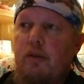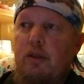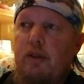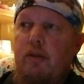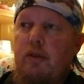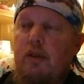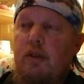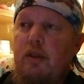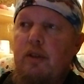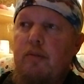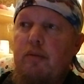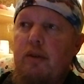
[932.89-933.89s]
You can just
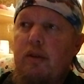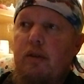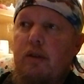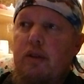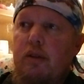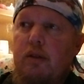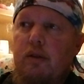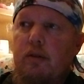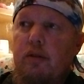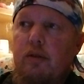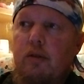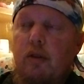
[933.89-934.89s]
give me a list and
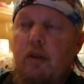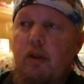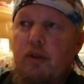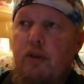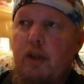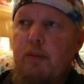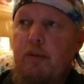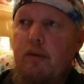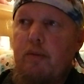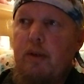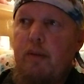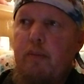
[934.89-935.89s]
she'll ask me to
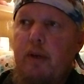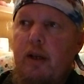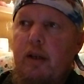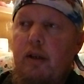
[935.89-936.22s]
repeat it back,